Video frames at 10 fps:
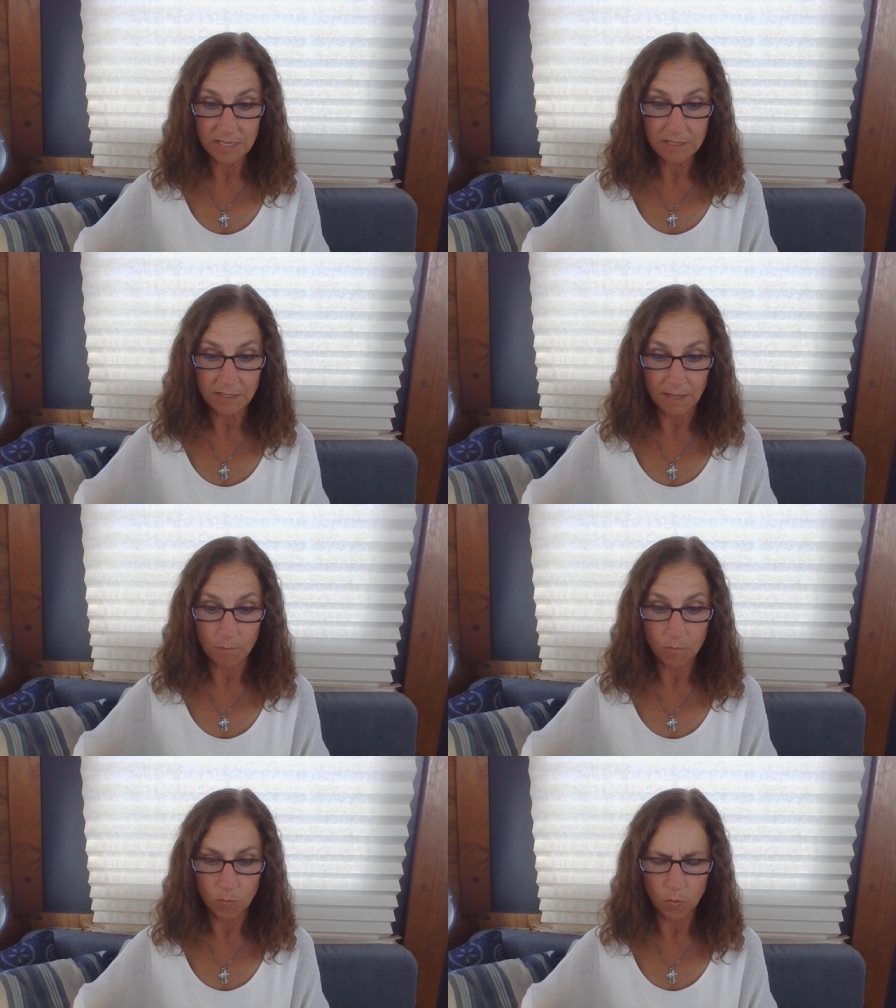said to
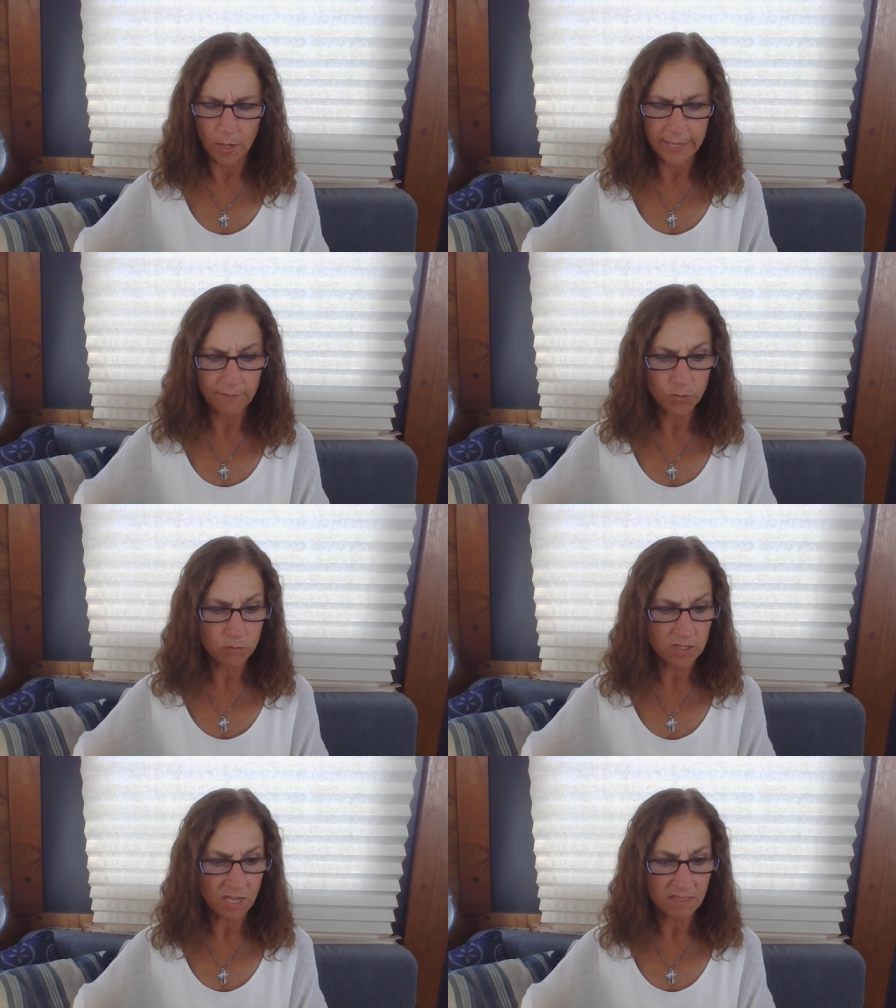them, Why have
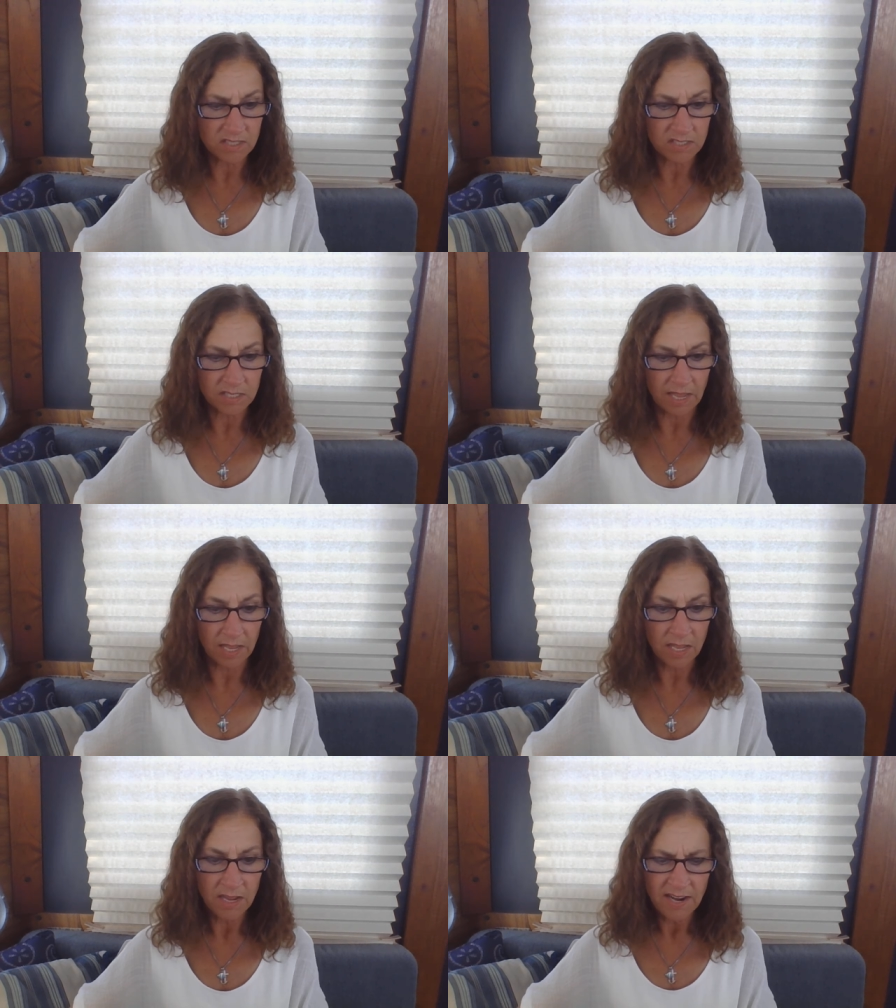you done this
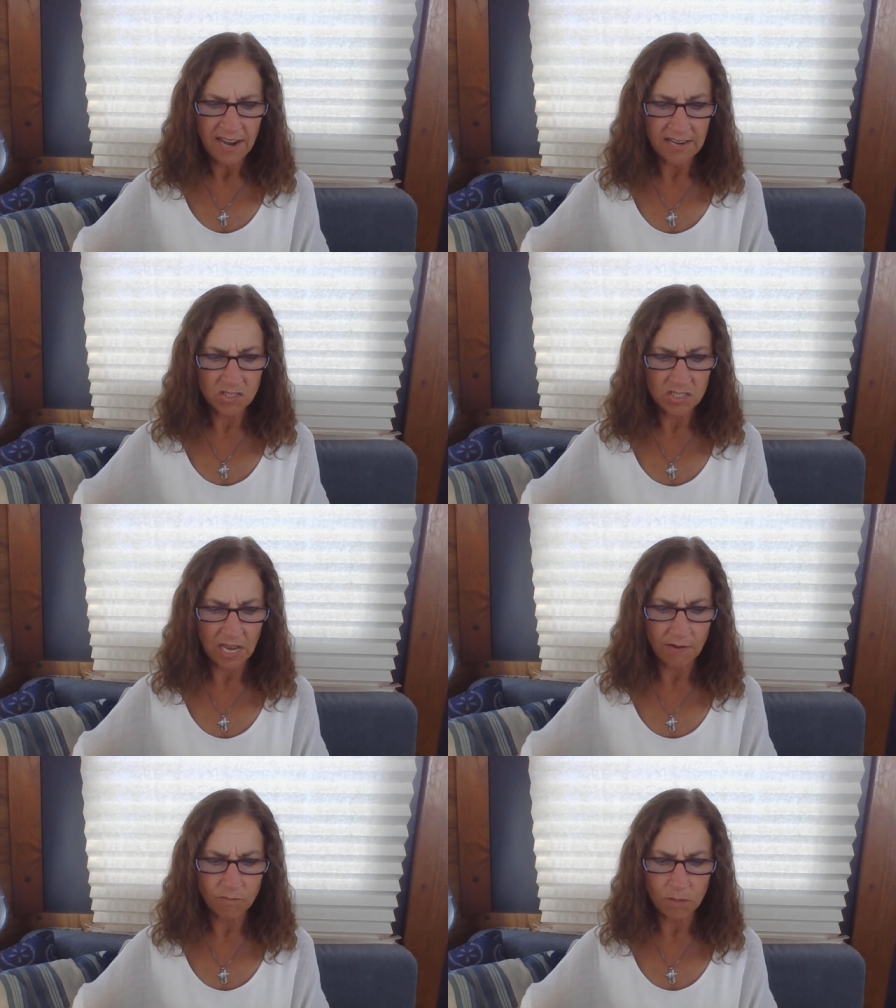thing and
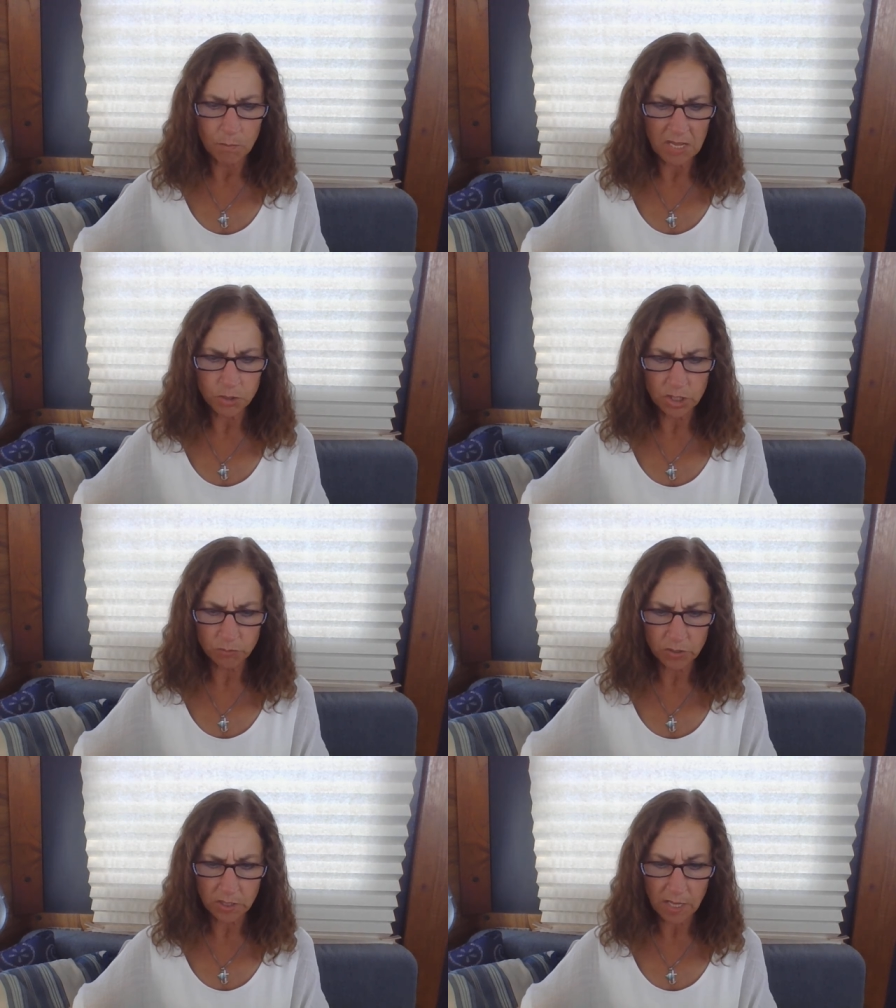saved the male
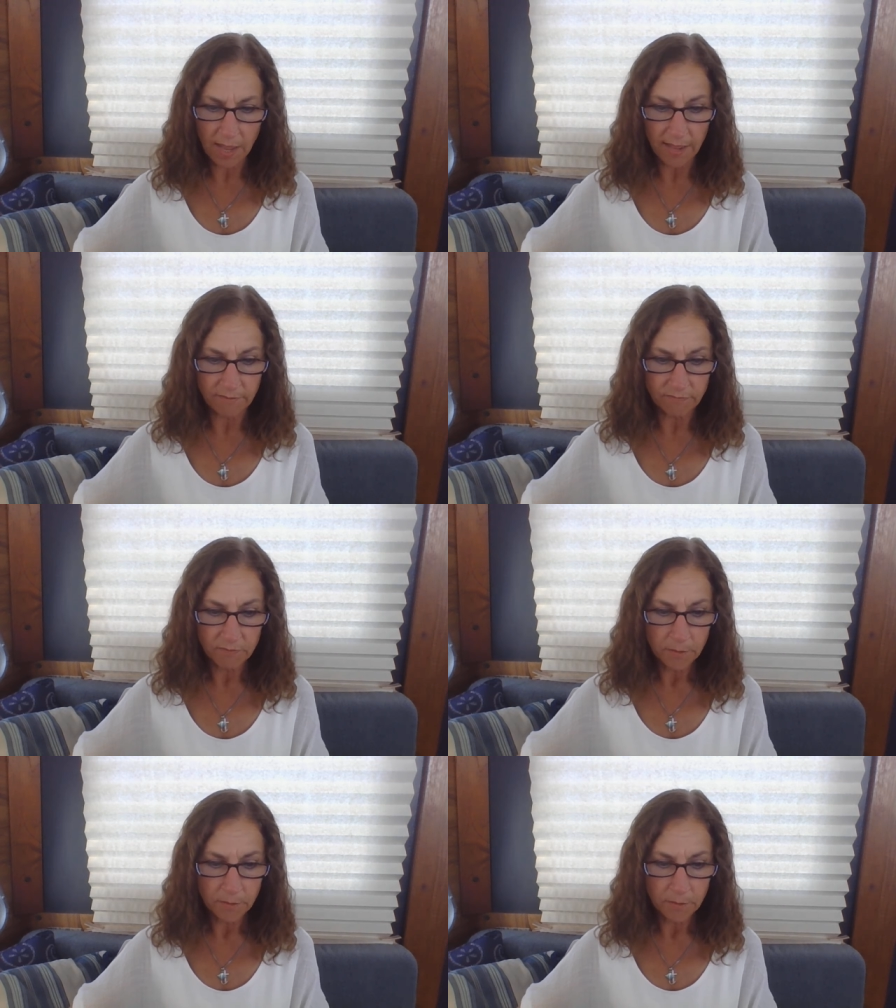children alive?